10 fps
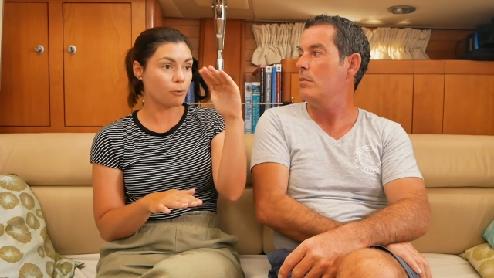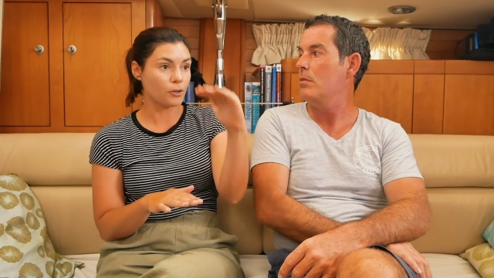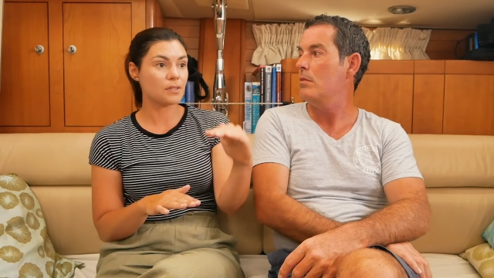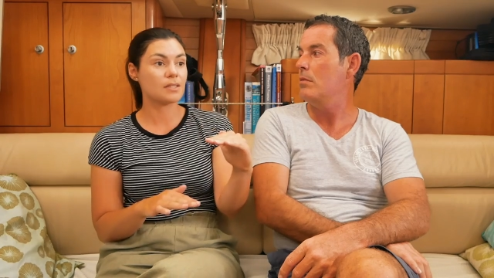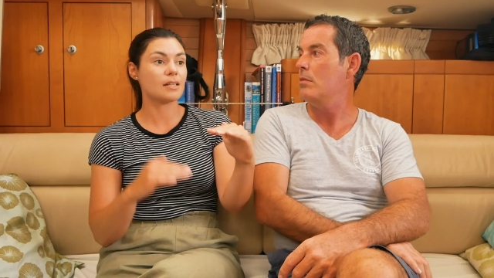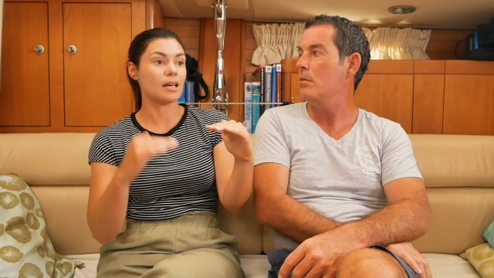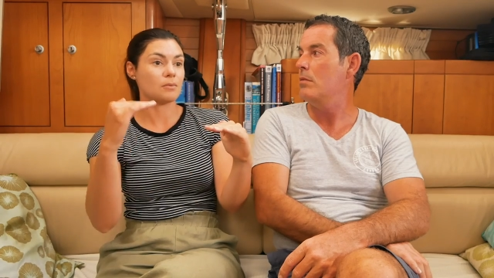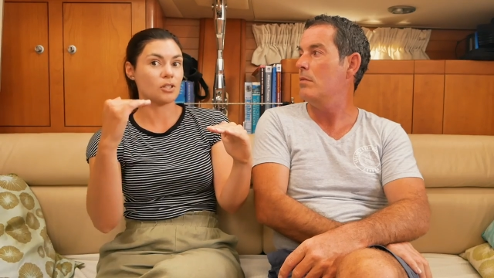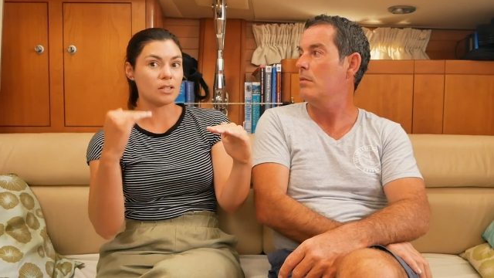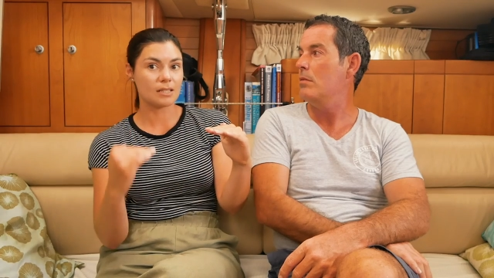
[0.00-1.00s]
Speaker 1: both
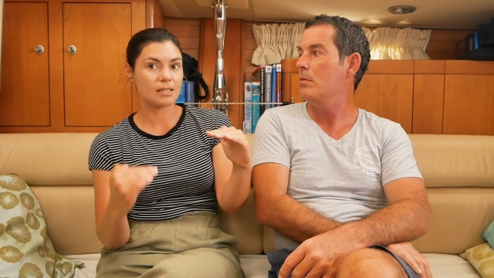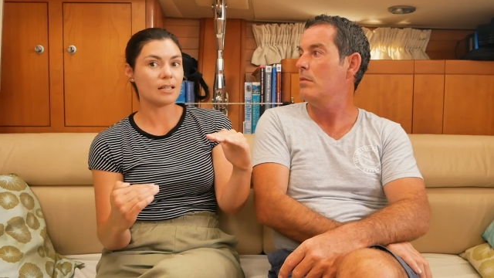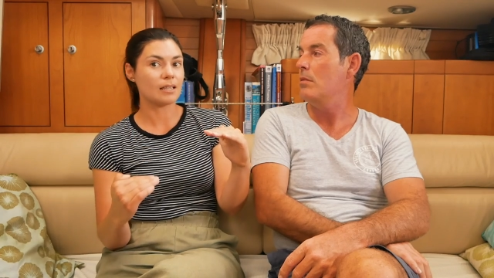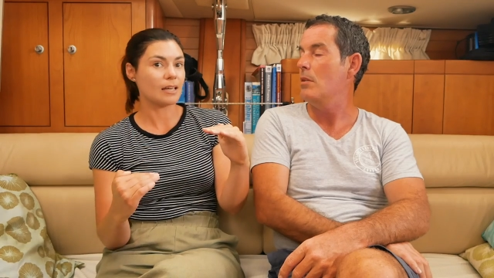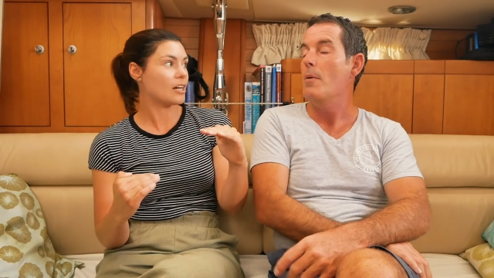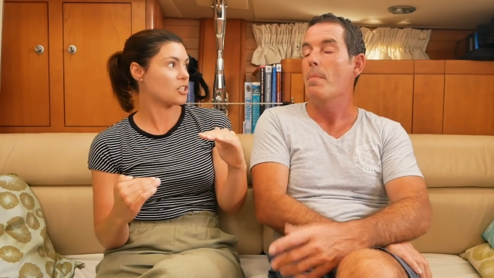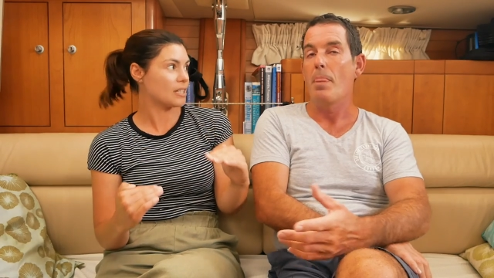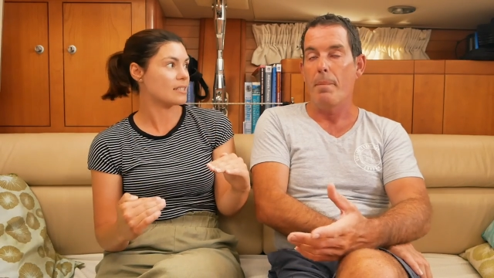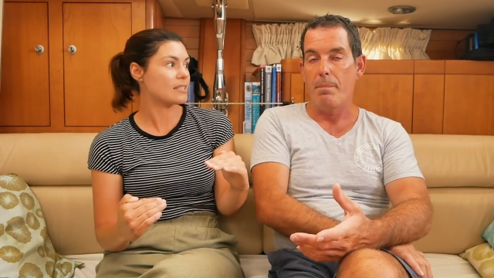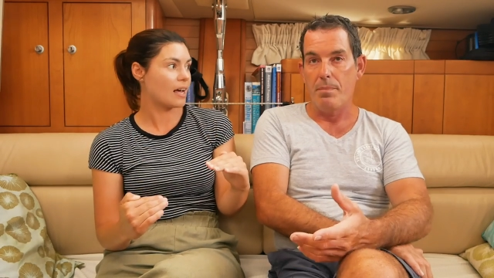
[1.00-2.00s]
steps, you can see they
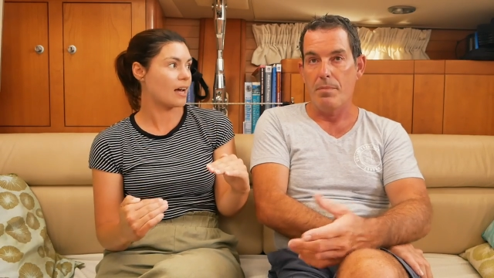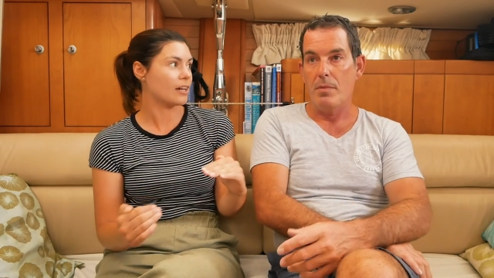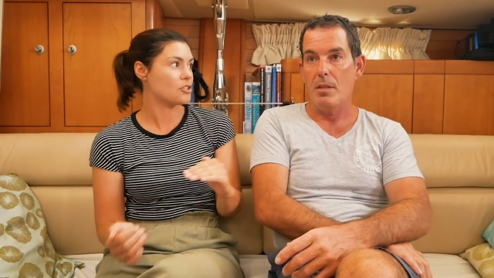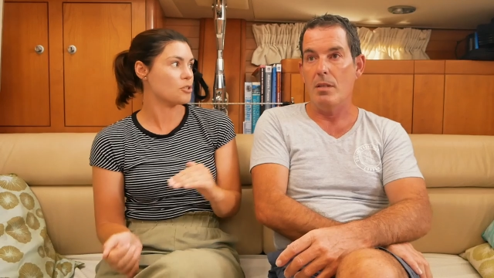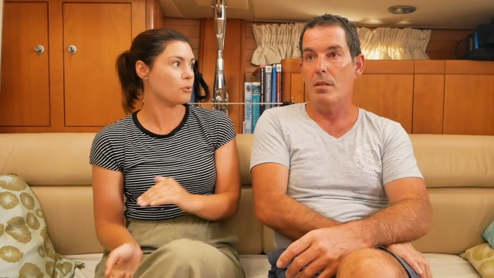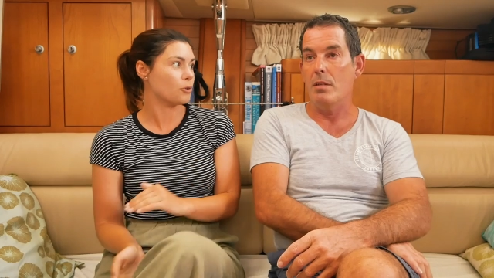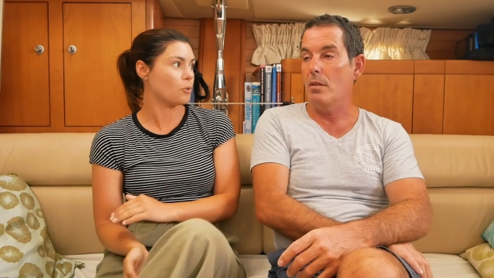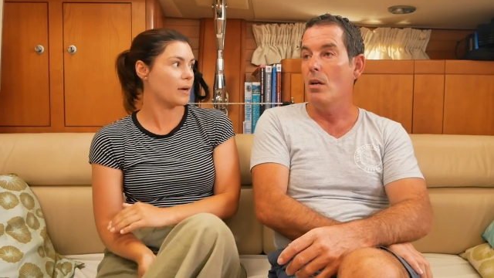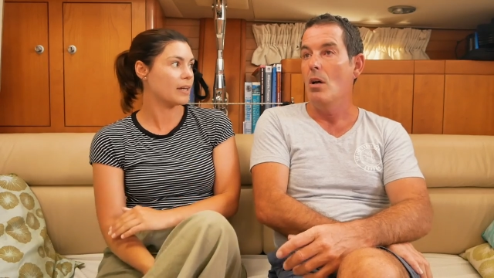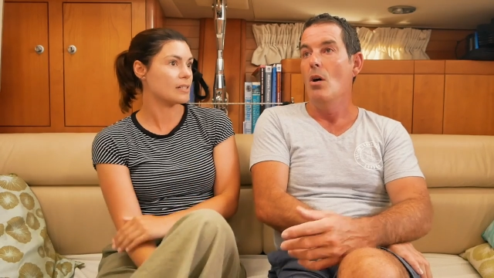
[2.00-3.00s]
actually sag as you put your
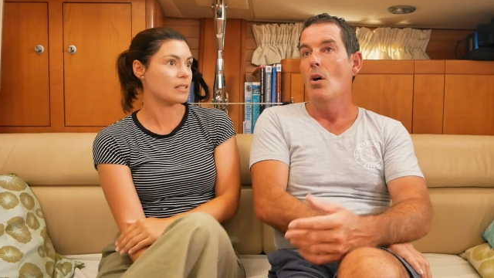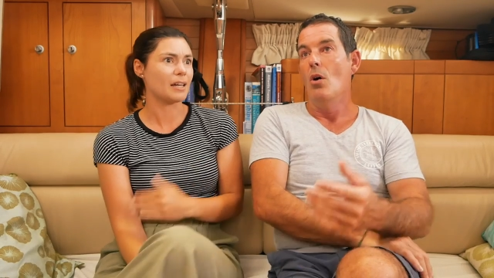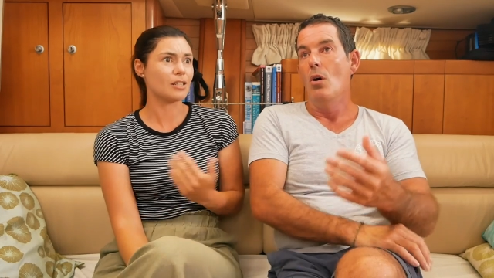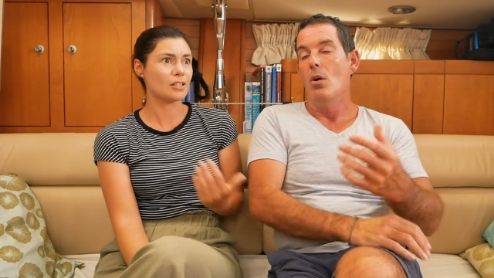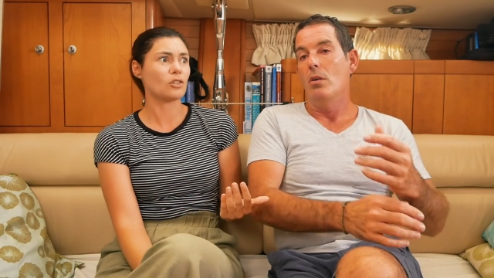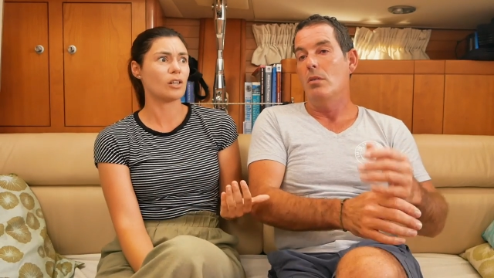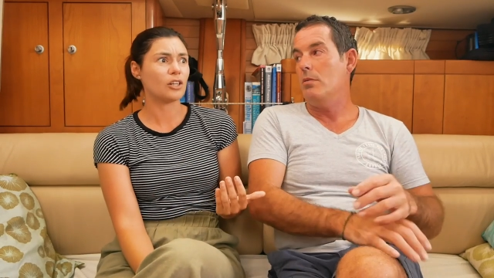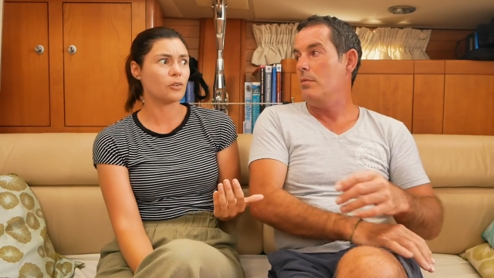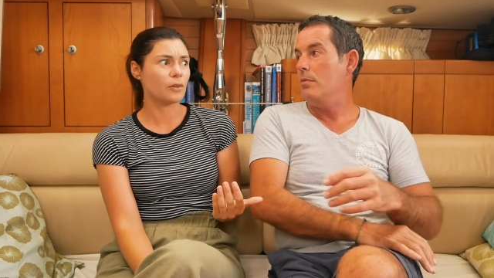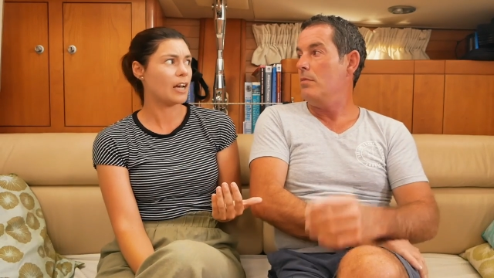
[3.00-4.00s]
weight into them. And it's not
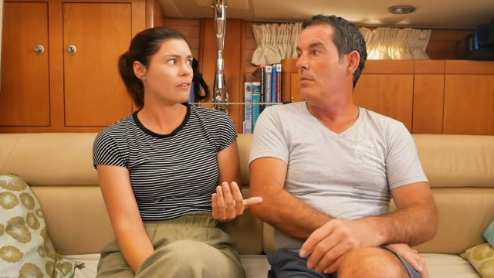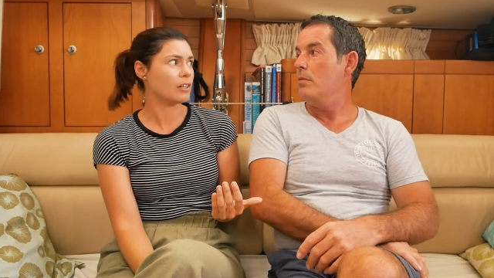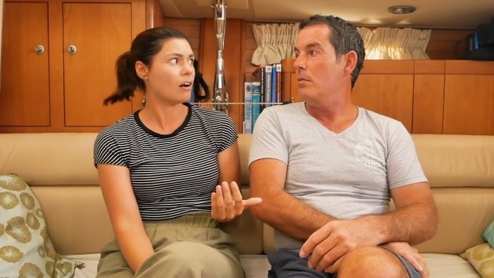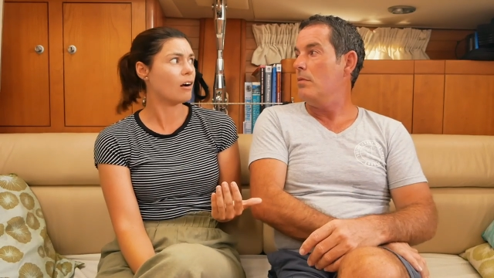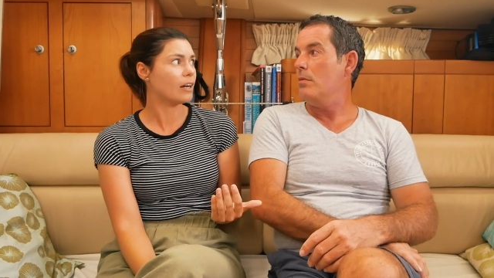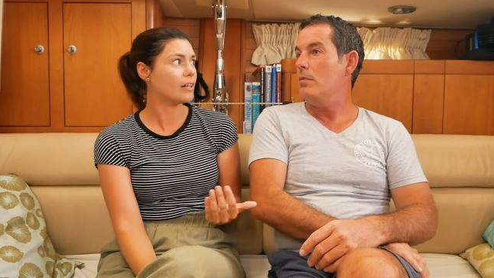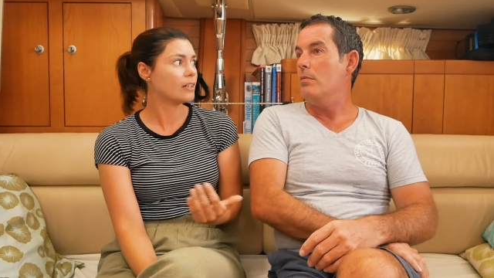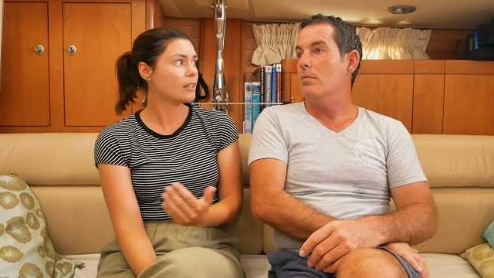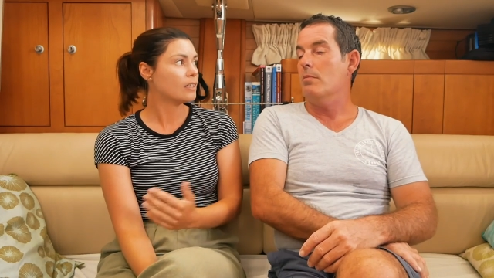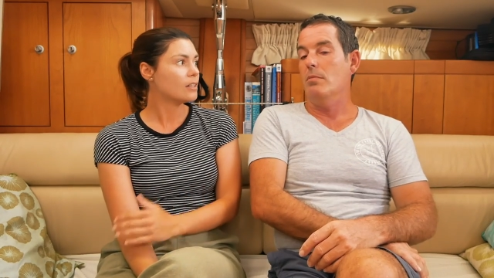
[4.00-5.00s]
like you're a heavy guy.
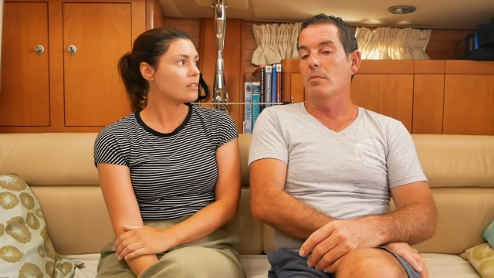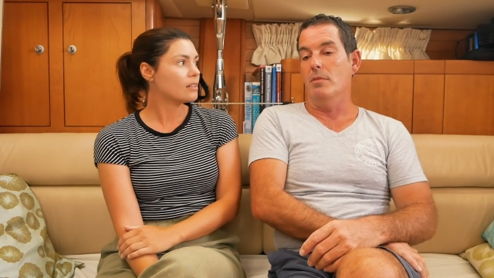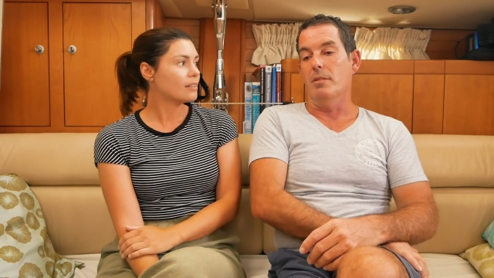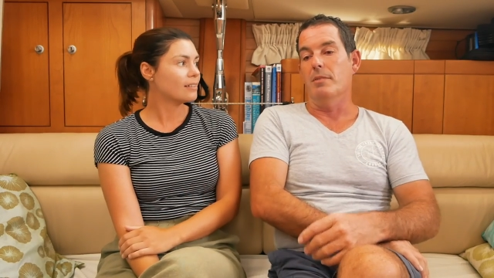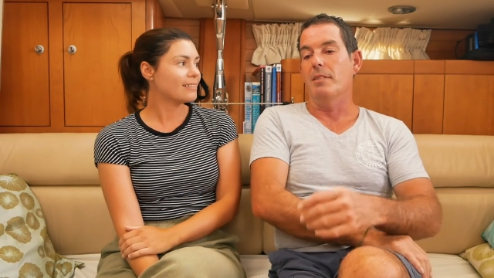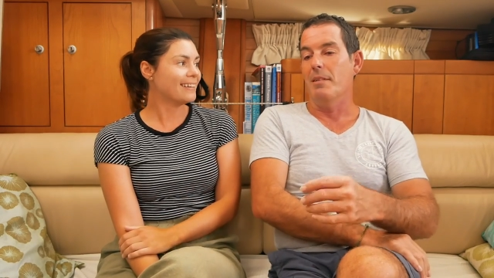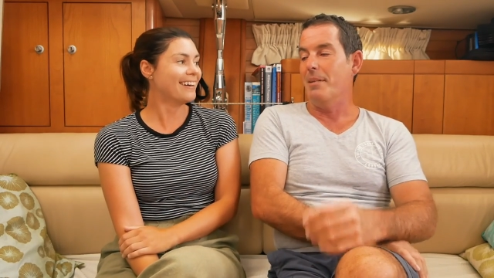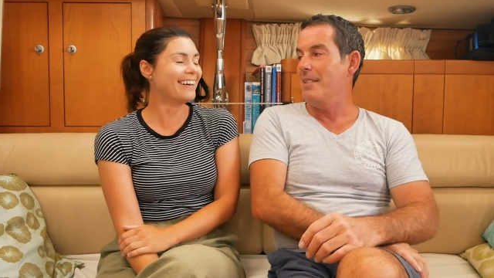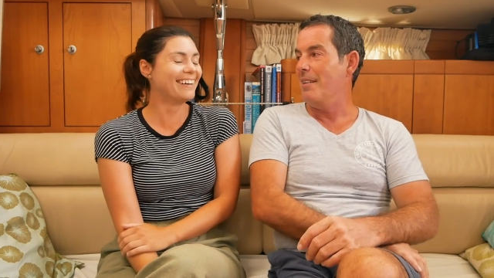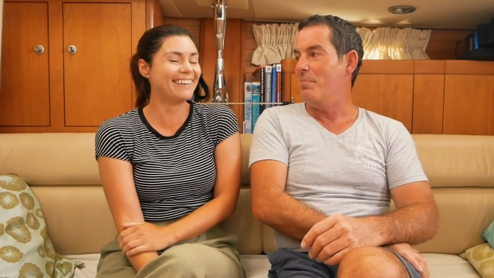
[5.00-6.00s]
Oh,
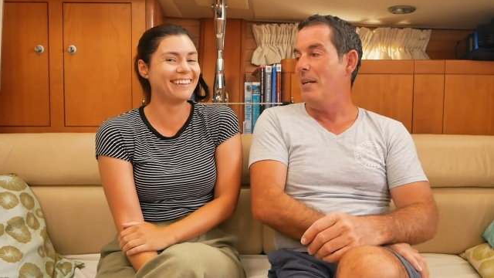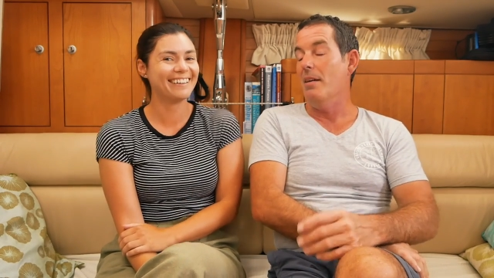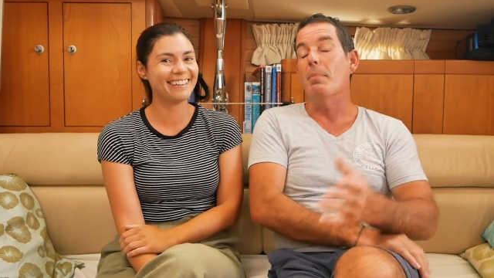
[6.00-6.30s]
yeah, a bit.